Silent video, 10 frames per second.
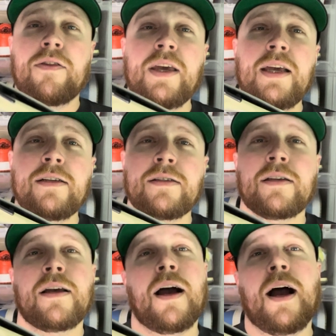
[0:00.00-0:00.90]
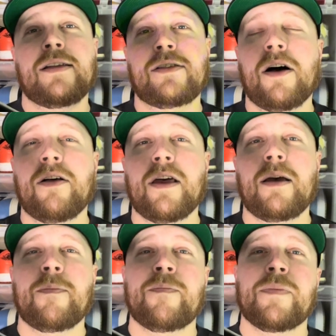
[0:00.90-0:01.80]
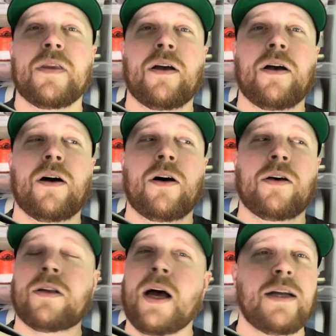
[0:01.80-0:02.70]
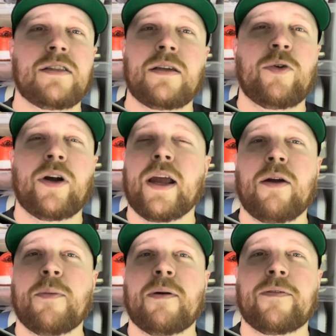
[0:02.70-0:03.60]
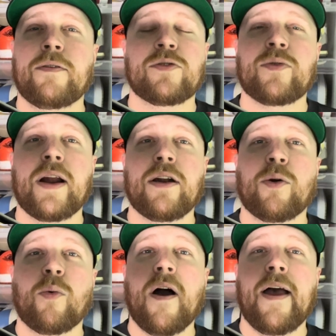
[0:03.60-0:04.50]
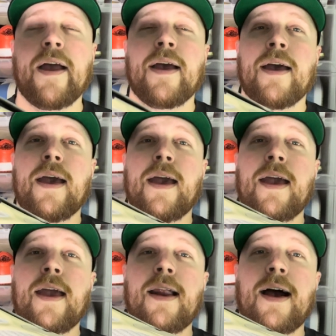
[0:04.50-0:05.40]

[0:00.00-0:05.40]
these, I saw them online somewhere, I can't remember if it was Reddit or what, and